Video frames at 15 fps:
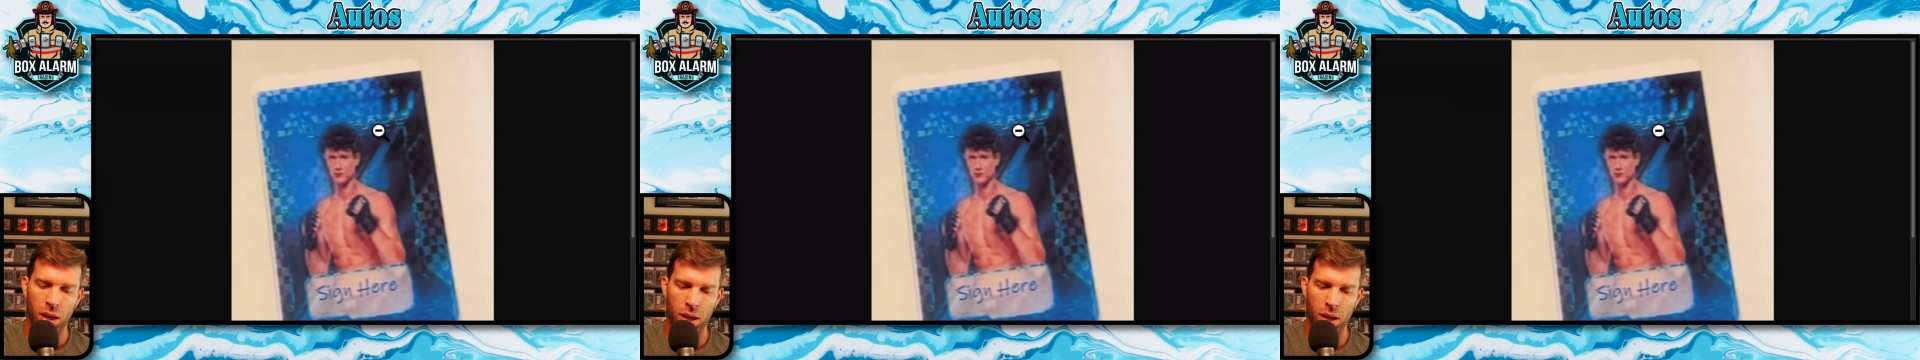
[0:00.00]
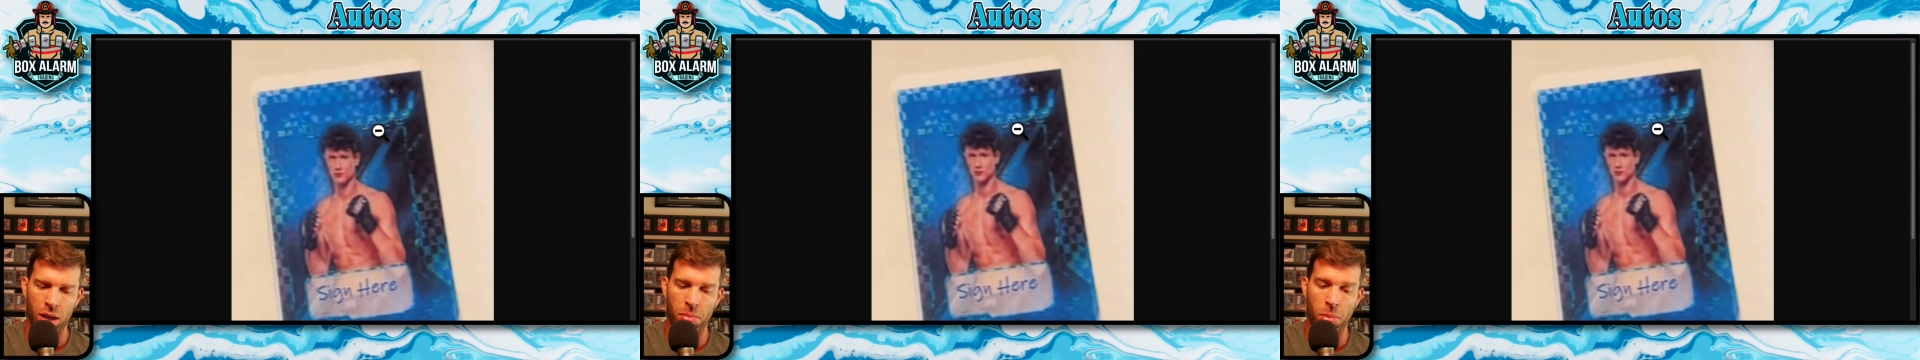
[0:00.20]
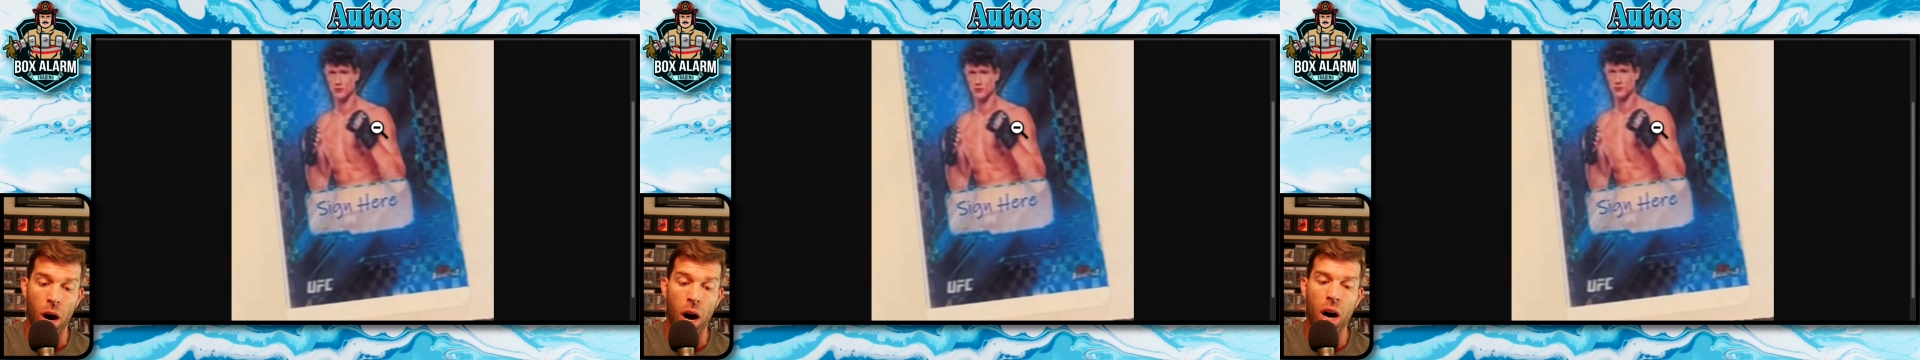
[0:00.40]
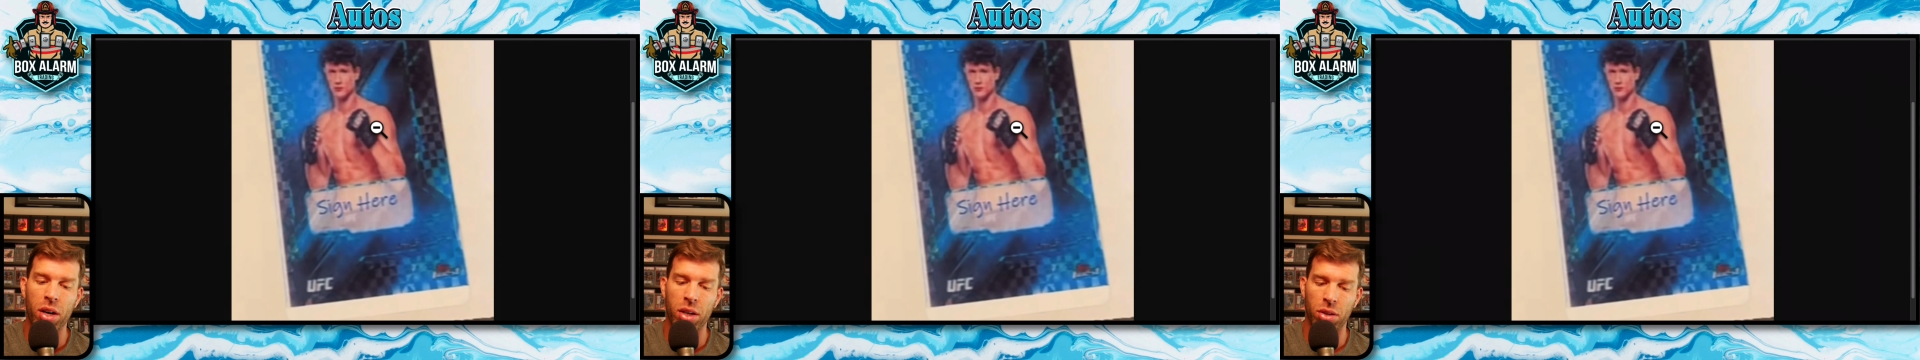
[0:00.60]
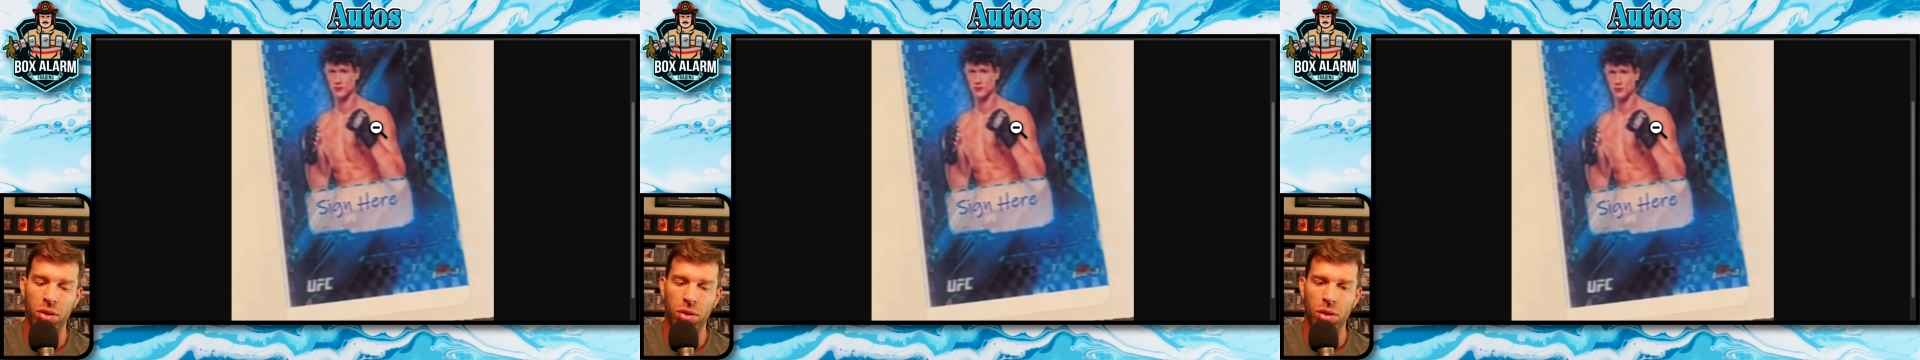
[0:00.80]

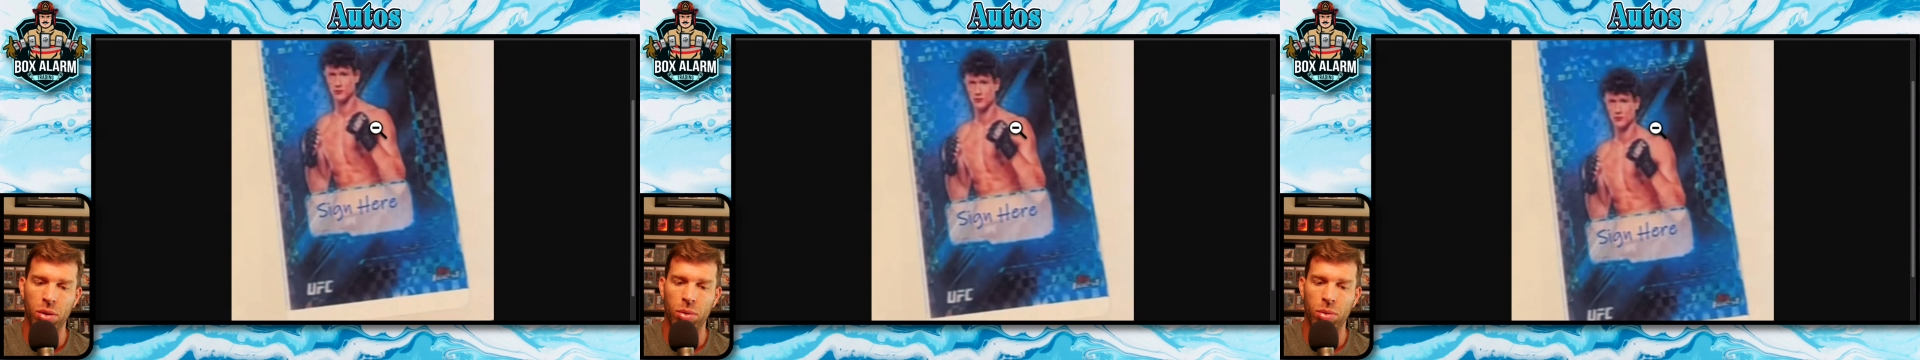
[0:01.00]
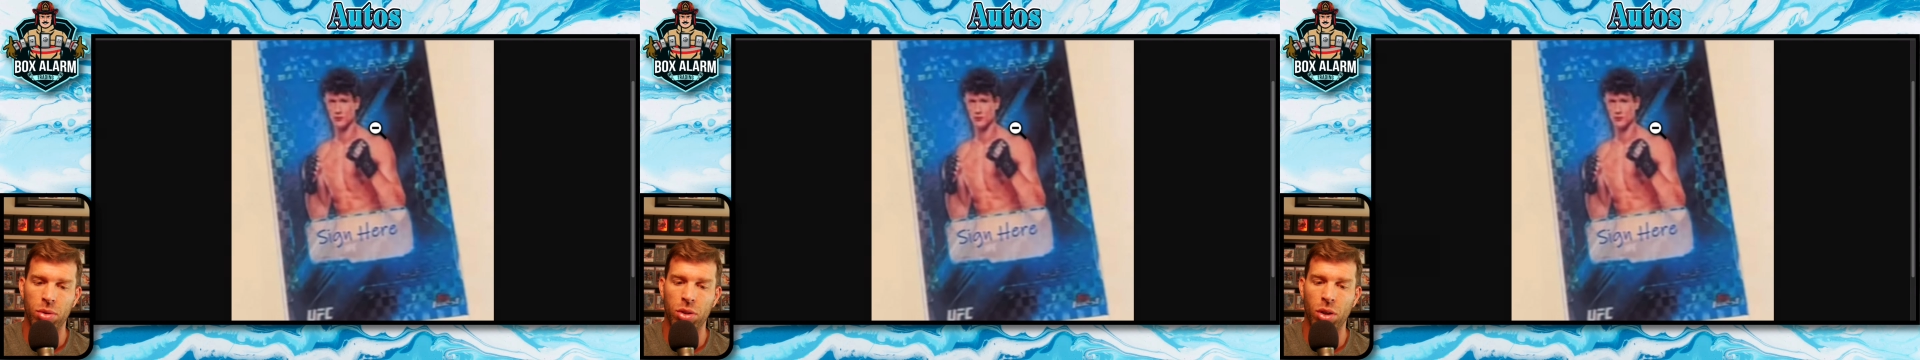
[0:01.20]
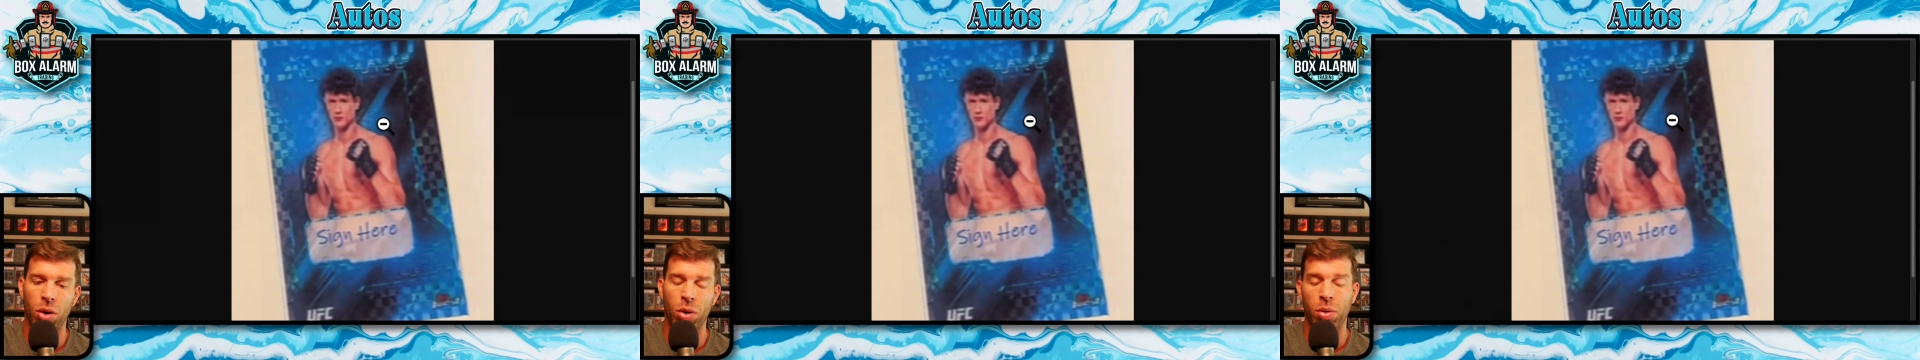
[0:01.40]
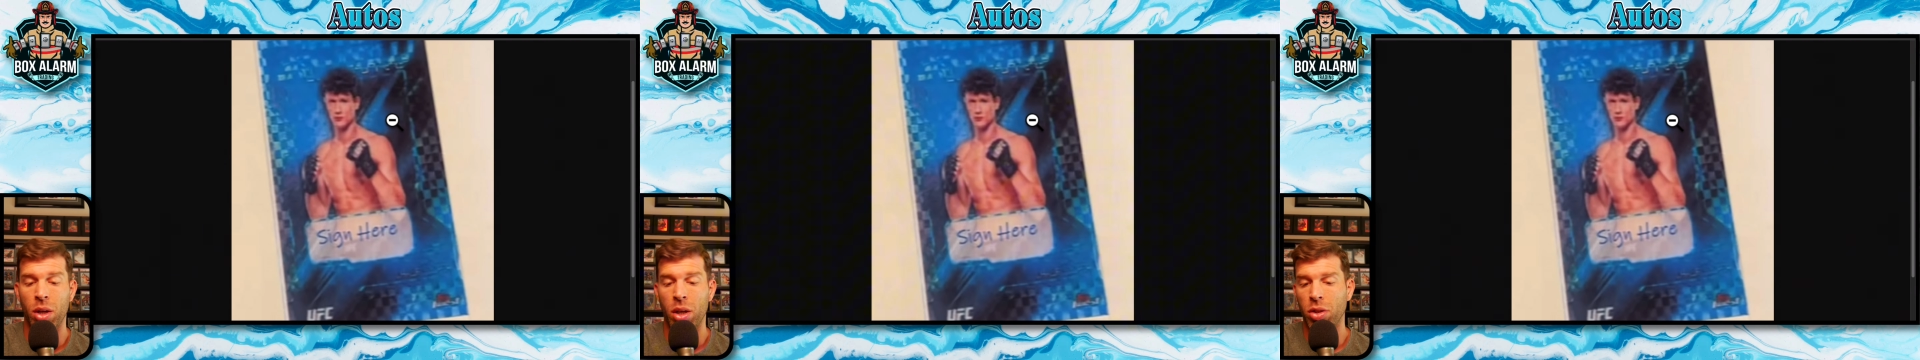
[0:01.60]
auto. So